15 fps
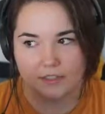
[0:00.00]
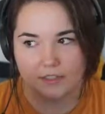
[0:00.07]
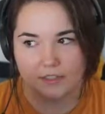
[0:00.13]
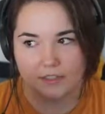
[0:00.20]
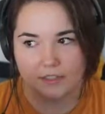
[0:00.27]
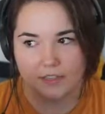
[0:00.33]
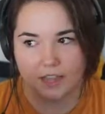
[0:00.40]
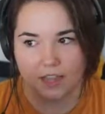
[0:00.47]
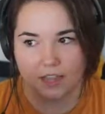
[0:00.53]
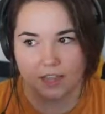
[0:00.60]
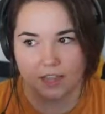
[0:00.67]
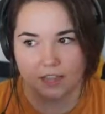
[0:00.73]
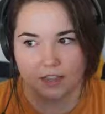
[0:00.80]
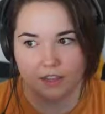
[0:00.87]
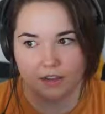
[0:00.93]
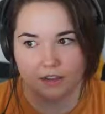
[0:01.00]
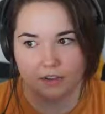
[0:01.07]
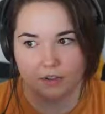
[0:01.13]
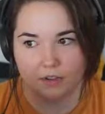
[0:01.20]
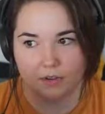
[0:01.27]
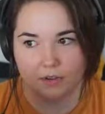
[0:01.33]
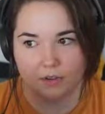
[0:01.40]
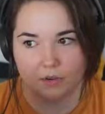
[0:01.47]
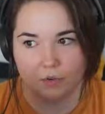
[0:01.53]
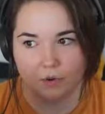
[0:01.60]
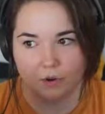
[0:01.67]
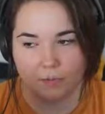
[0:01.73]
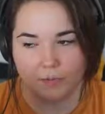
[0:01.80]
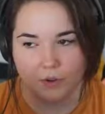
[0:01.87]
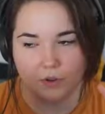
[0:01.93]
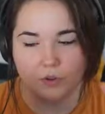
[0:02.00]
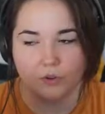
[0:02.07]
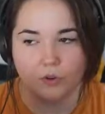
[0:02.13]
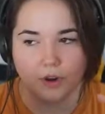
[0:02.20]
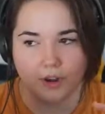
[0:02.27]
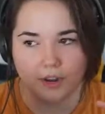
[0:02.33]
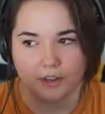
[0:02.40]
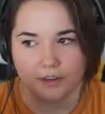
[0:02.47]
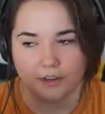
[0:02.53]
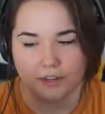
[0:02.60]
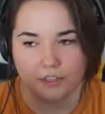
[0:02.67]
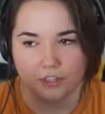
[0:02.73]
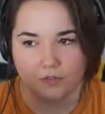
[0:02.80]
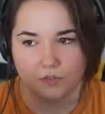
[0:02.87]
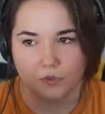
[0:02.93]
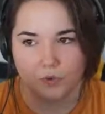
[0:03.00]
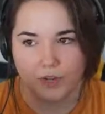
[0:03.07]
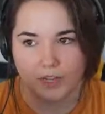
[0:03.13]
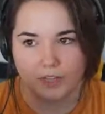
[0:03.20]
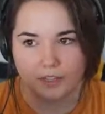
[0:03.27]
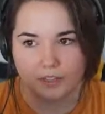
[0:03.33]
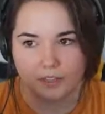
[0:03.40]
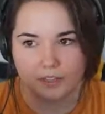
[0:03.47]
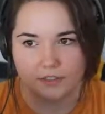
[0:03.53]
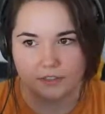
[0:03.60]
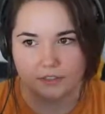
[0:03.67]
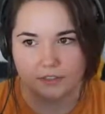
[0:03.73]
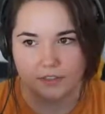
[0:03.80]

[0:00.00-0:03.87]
they were both great in different ways.